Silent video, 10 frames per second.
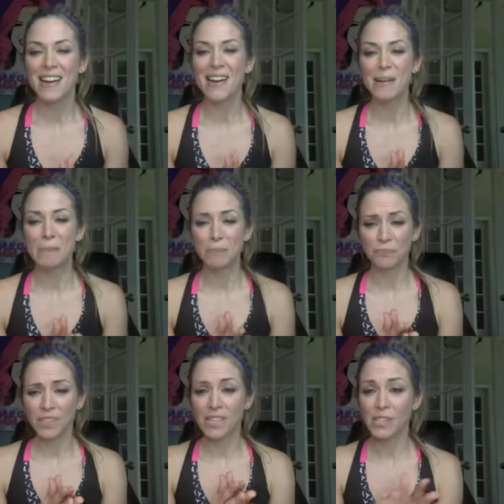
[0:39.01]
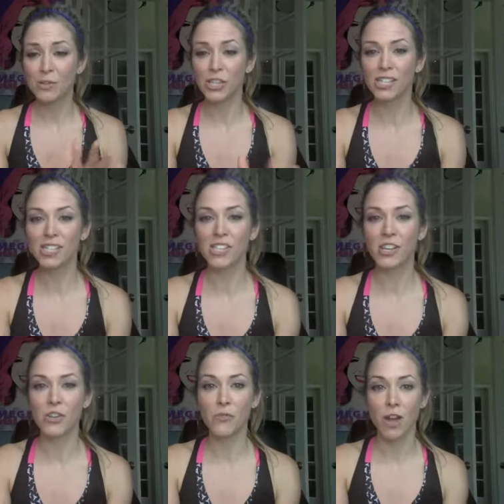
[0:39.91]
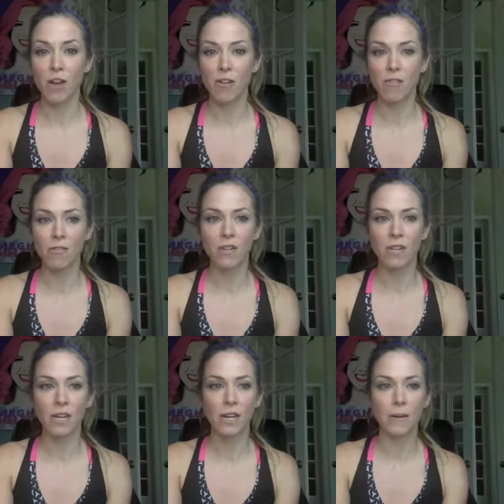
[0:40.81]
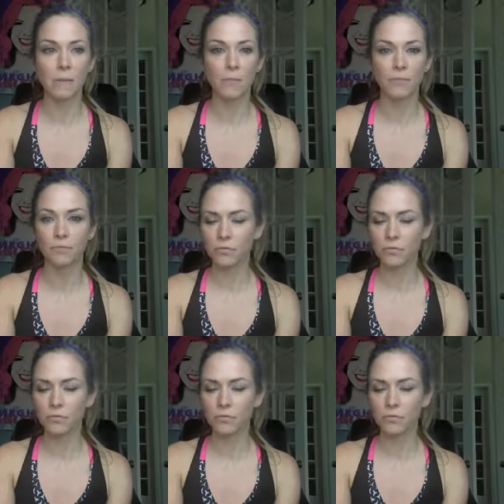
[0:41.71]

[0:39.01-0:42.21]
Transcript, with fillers: Um, and so just so you know, um,